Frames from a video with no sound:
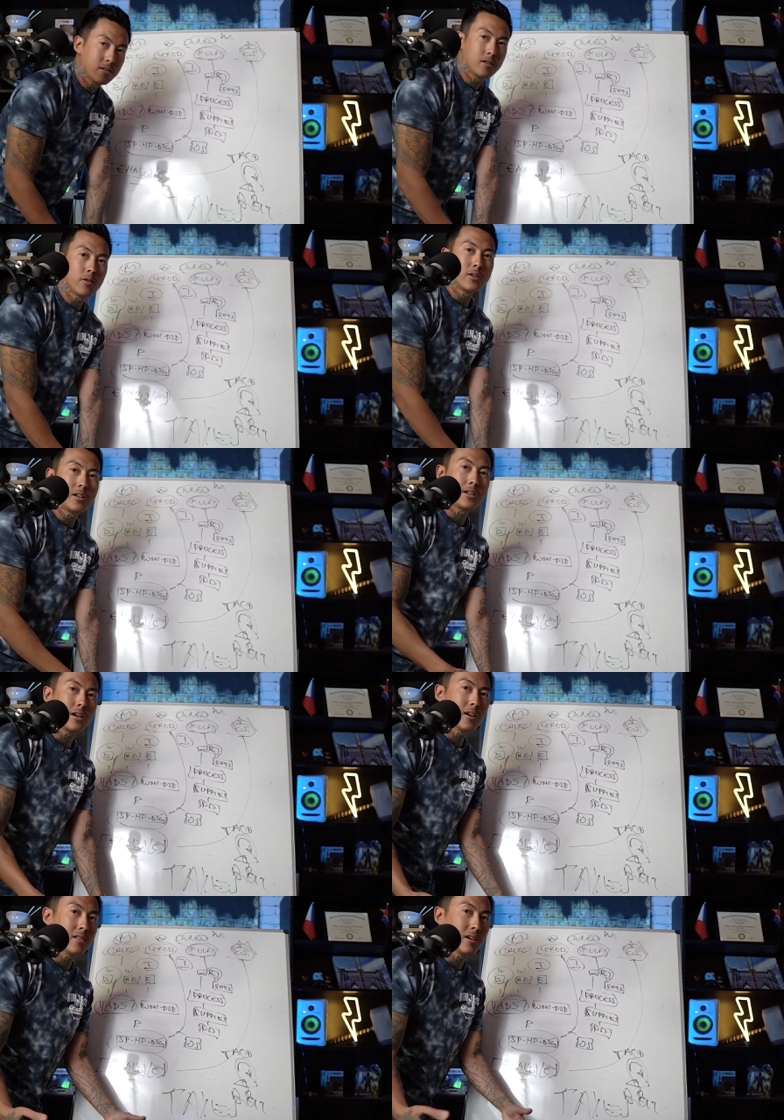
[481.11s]
Don't eat
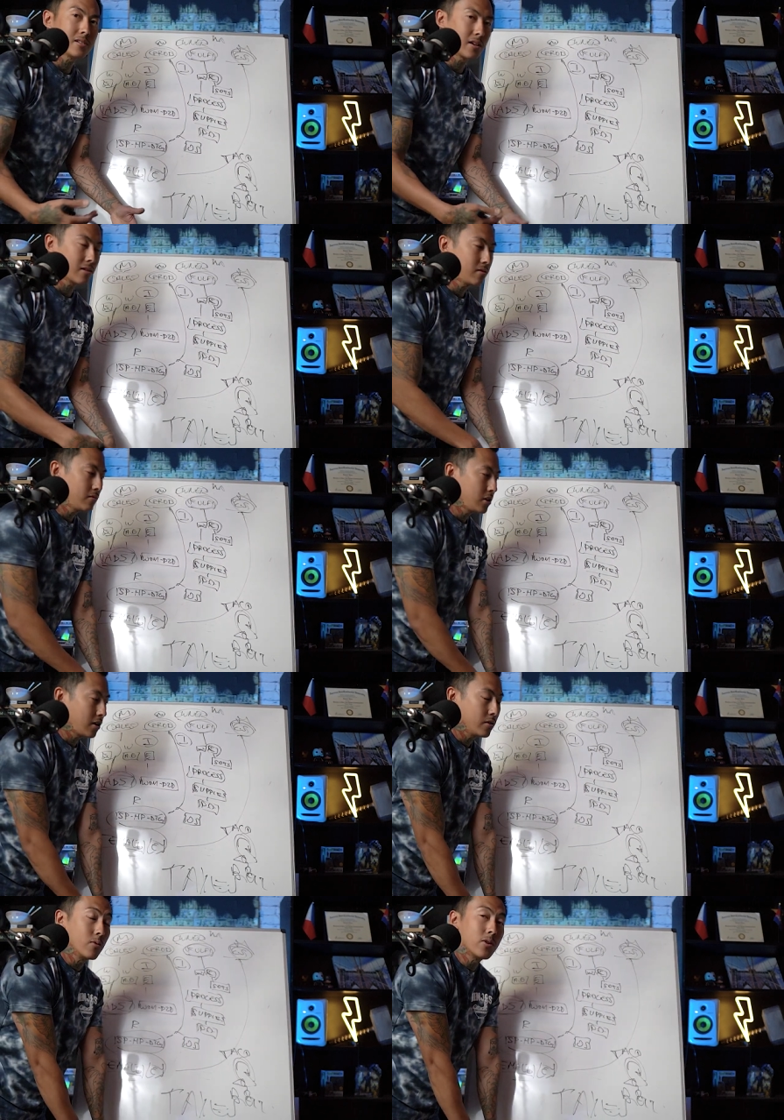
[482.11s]
there unless, like, you
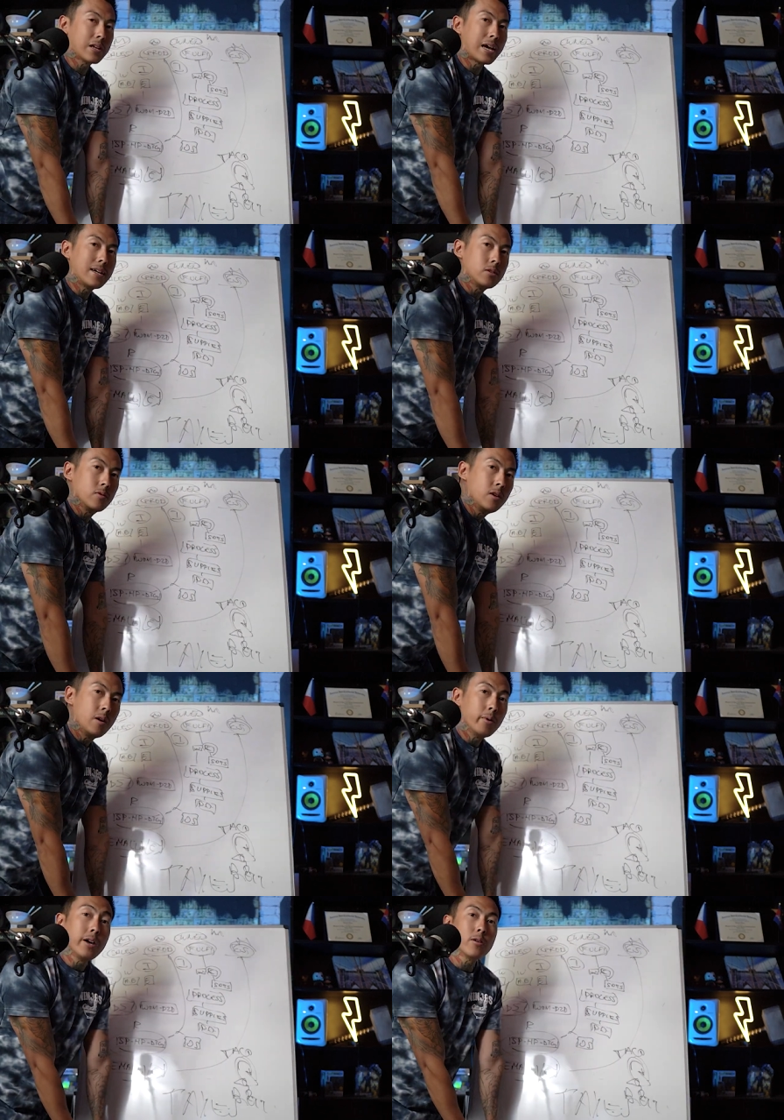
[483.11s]
know, you really got to.
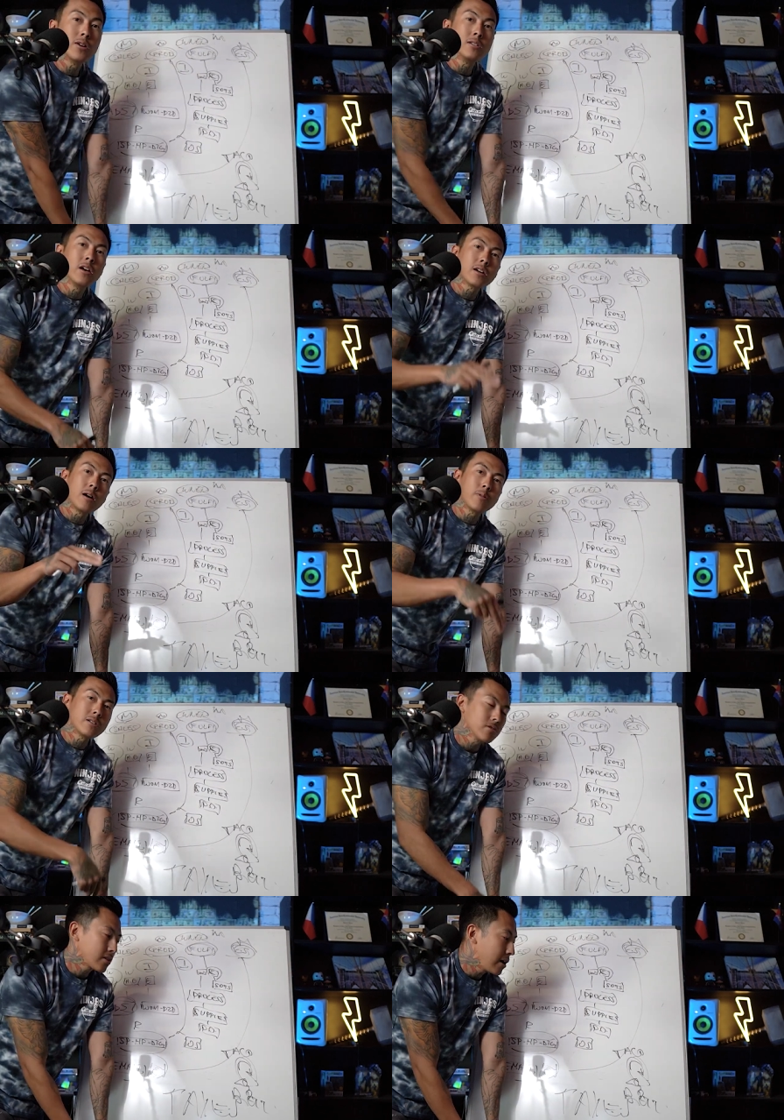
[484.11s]
But anyways, comment,
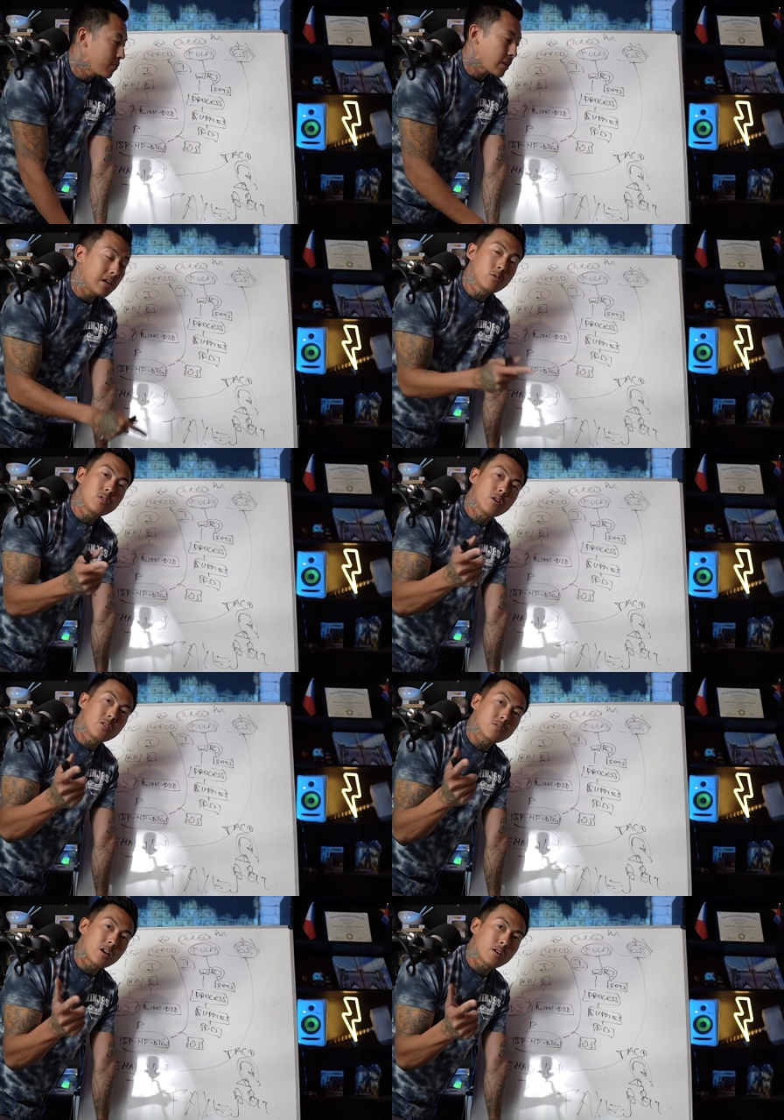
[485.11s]
like, subscribe. I do
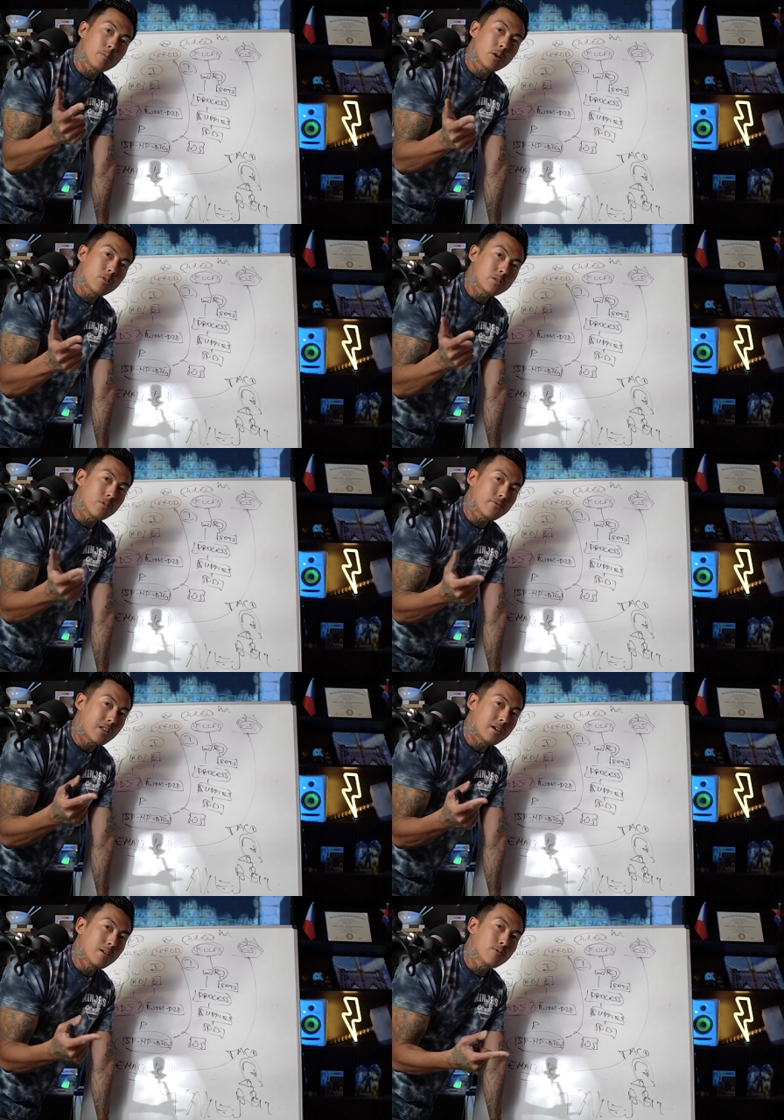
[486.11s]
know Taco Bell works with a
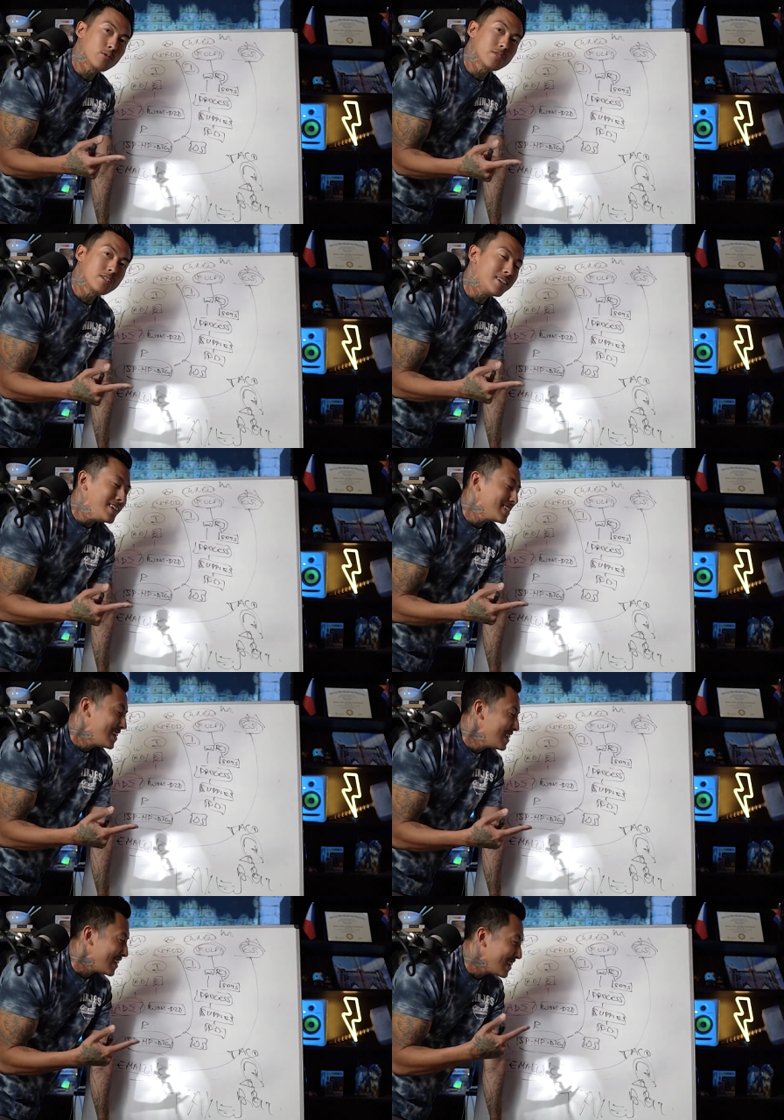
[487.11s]
lot of
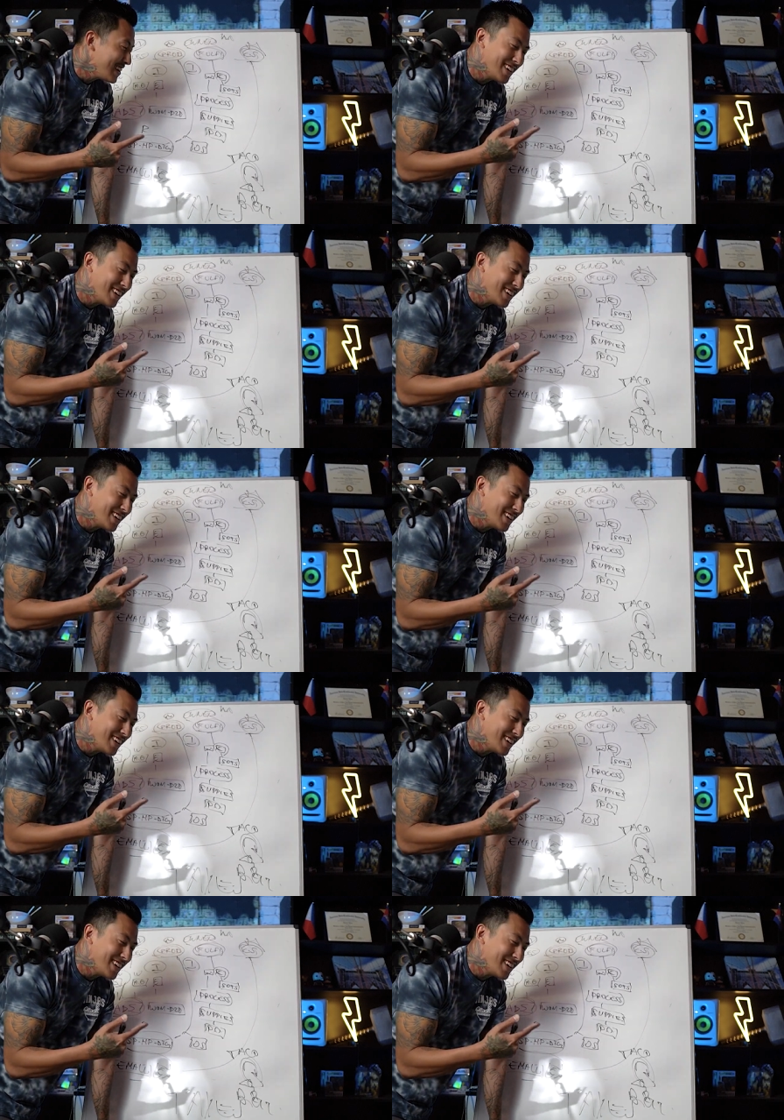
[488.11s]
influencers.